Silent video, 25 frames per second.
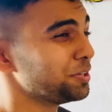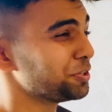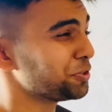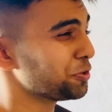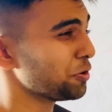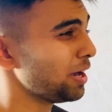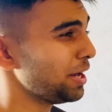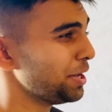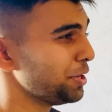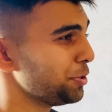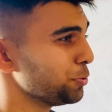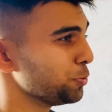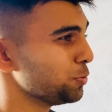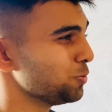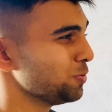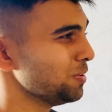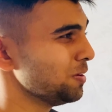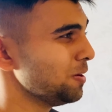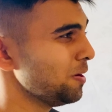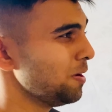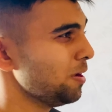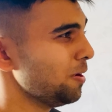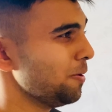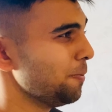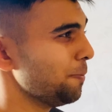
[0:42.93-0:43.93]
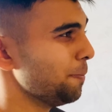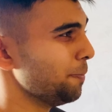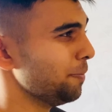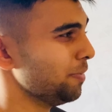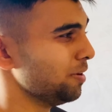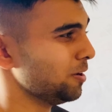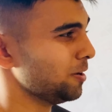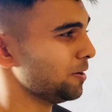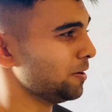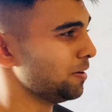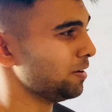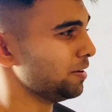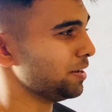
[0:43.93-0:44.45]
try to
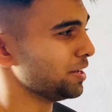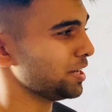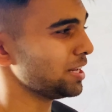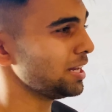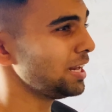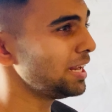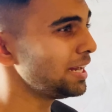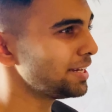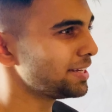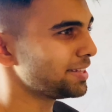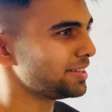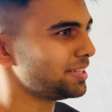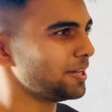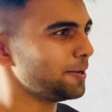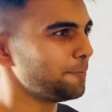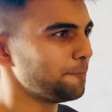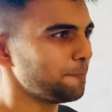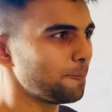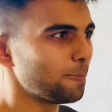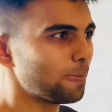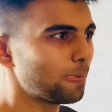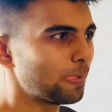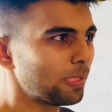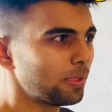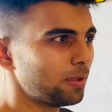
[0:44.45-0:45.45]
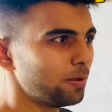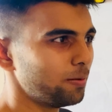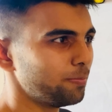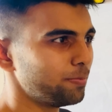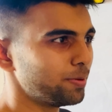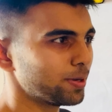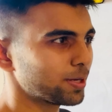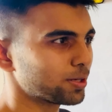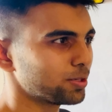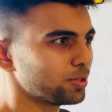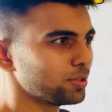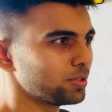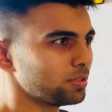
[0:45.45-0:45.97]
relate them
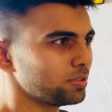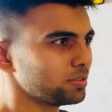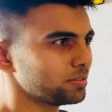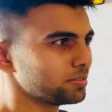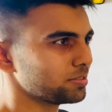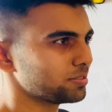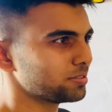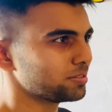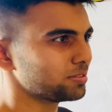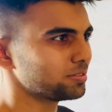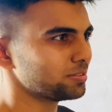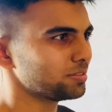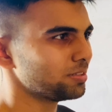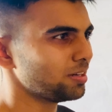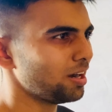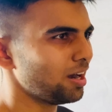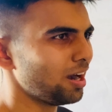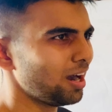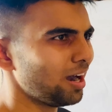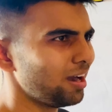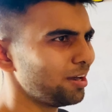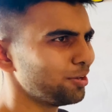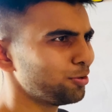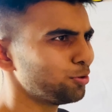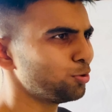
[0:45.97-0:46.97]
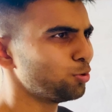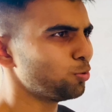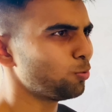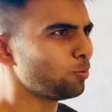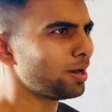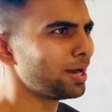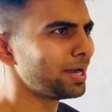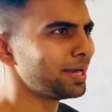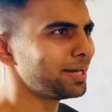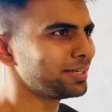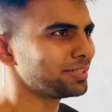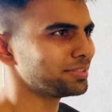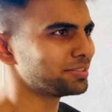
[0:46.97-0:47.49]
because I don't know
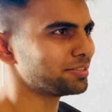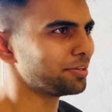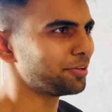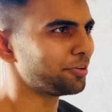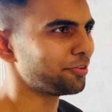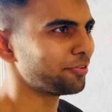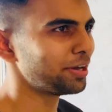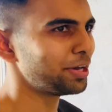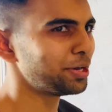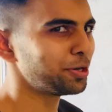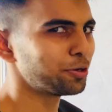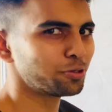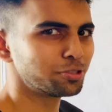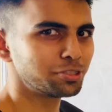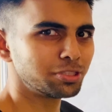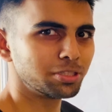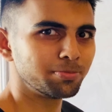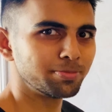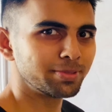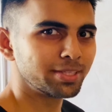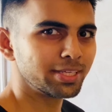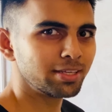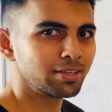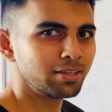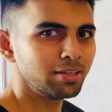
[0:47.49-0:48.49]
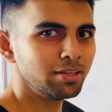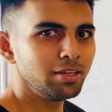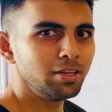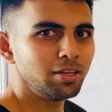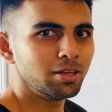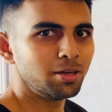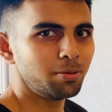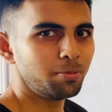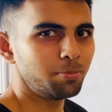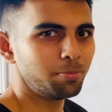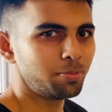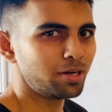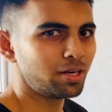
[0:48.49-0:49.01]
why it is a trend or something.
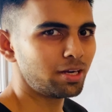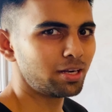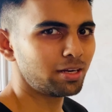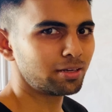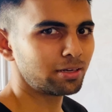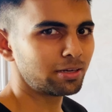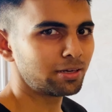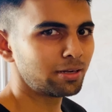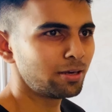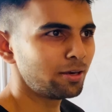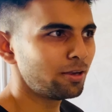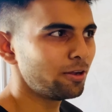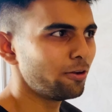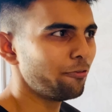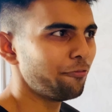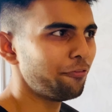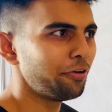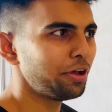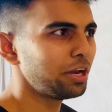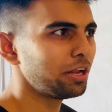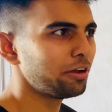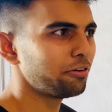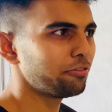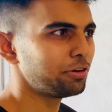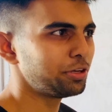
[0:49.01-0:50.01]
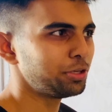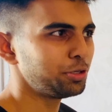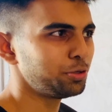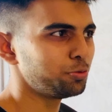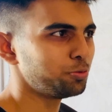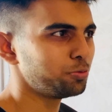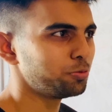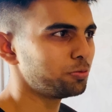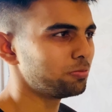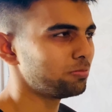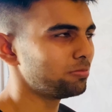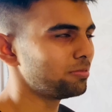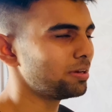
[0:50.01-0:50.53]
But whenever
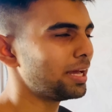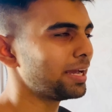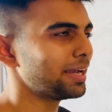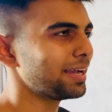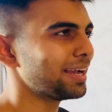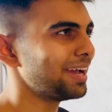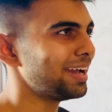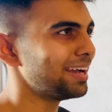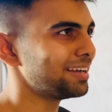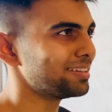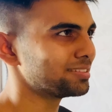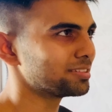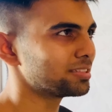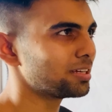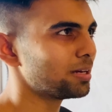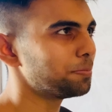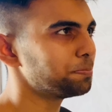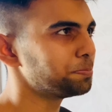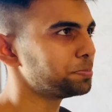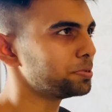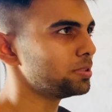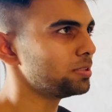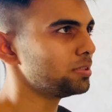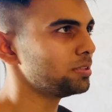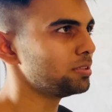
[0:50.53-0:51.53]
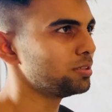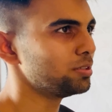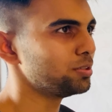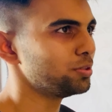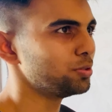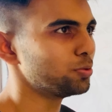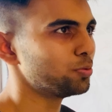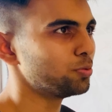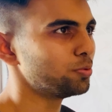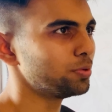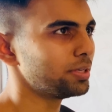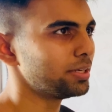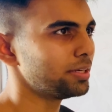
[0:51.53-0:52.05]
you like example,
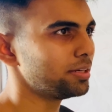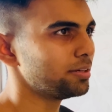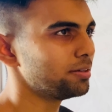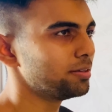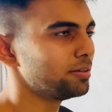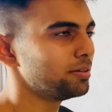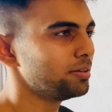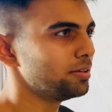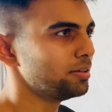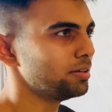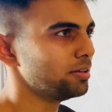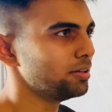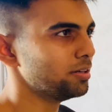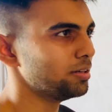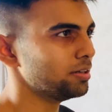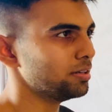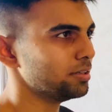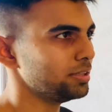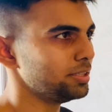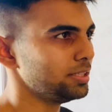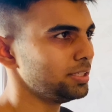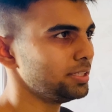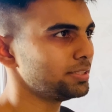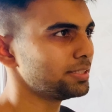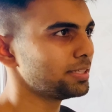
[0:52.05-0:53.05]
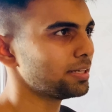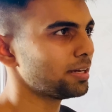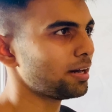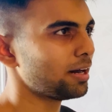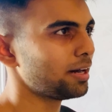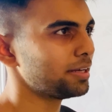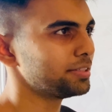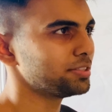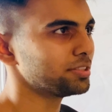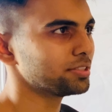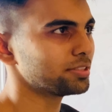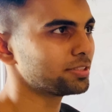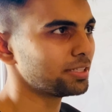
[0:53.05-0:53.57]
don't these
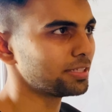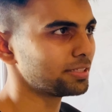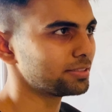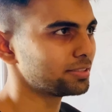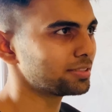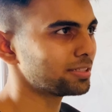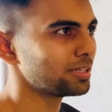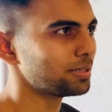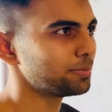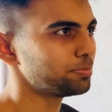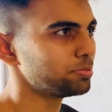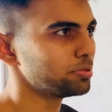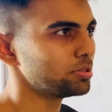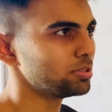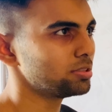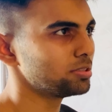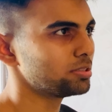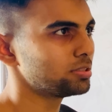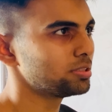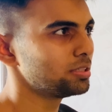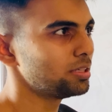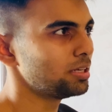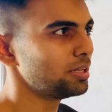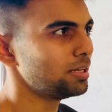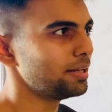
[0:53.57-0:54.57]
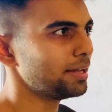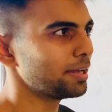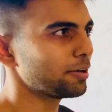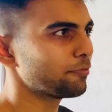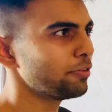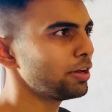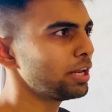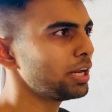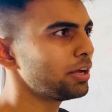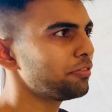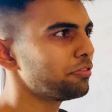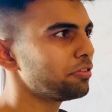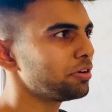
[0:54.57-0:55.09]
are just examples. Like
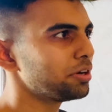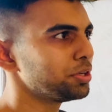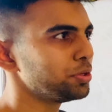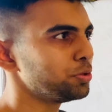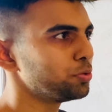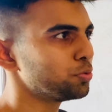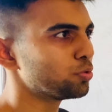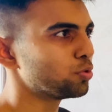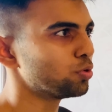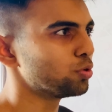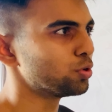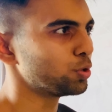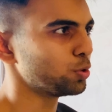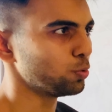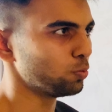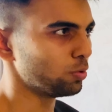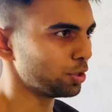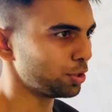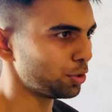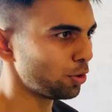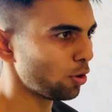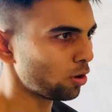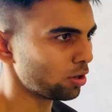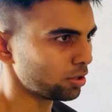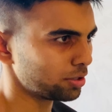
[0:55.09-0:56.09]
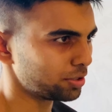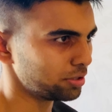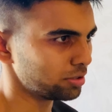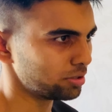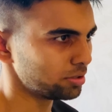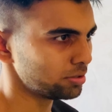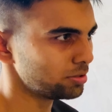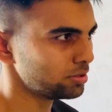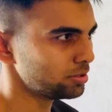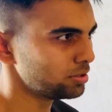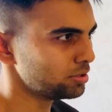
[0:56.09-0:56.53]
whenever you go to a doctor